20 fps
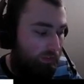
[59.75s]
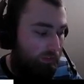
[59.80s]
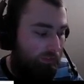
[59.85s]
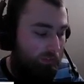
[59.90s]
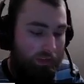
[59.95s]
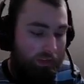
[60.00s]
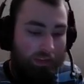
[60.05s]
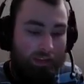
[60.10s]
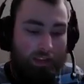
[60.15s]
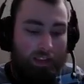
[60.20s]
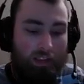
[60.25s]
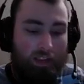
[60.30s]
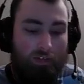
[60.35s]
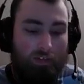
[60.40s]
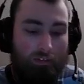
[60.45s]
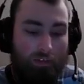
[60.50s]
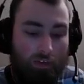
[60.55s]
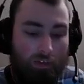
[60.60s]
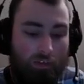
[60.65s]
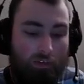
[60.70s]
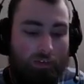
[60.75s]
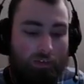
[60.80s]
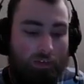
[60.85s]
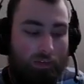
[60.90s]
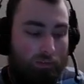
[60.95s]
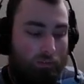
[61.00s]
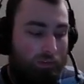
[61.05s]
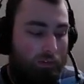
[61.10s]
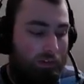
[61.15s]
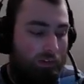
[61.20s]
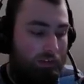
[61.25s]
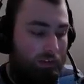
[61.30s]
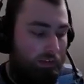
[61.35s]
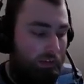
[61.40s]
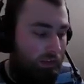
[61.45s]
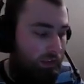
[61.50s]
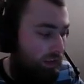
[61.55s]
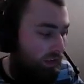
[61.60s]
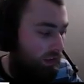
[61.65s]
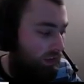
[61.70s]
men have always wanted.
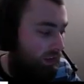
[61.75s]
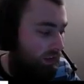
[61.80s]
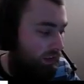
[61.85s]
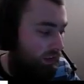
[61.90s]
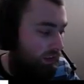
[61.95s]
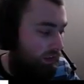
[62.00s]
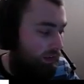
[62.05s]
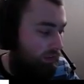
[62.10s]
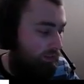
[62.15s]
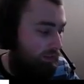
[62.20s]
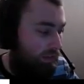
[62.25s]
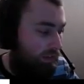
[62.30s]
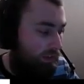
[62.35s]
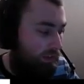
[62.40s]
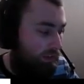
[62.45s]
In the past